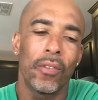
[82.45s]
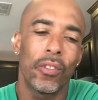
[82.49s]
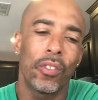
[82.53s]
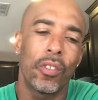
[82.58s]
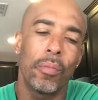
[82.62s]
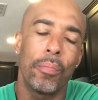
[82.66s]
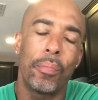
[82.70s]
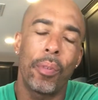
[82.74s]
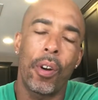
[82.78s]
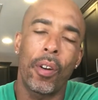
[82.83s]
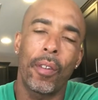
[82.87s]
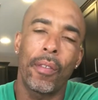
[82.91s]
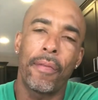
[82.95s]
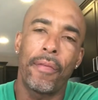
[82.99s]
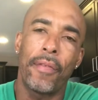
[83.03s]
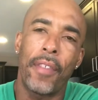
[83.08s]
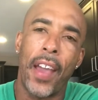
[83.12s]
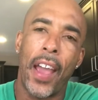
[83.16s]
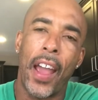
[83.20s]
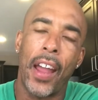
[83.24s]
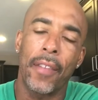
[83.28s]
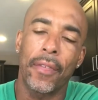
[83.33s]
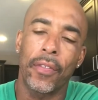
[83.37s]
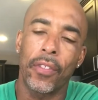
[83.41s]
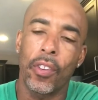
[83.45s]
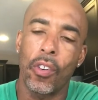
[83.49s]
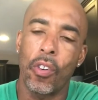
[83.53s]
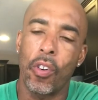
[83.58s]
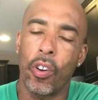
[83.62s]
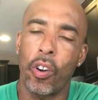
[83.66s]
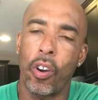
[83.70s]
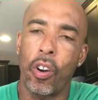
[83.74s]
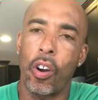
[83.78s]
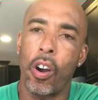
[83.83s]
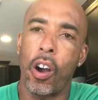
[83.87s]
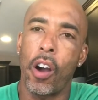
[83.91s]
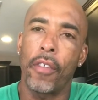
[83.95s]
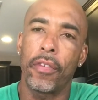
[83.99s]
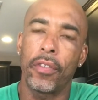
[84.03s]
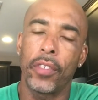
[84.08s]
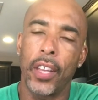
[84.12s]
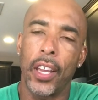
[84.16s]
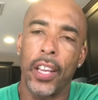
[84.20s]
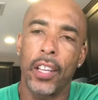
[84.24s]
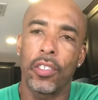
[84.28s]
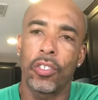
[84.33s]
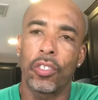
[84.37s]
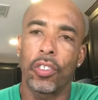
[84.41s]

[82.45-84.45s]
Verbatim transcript: to burn fat on our off days.